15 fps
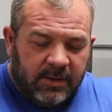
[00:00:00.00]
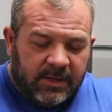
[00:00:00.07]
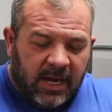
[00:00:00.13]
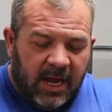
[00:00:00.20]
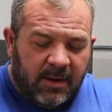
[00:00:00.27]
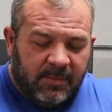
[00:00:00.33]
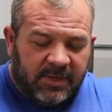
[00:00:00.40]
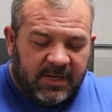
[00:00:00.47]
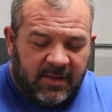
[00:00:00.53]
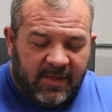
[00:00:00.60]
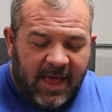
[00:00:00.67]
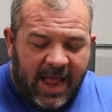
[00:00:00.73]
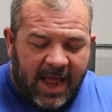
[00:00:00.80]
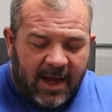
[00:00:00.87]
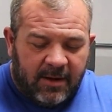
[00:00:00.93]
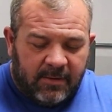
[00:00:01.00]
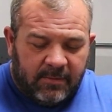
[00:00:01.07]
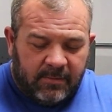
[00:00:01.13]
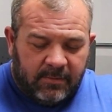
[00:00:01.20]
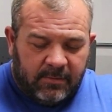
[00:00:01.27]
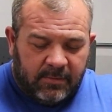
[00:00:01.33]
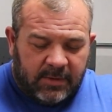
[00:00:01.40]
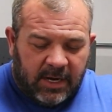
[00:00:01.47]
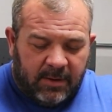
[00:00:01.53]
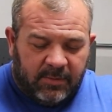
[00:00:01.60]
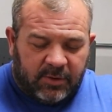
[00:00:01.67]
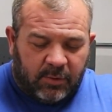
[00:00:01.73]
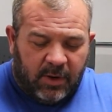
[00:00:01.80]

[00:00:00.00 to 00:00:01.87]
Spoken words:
times that, times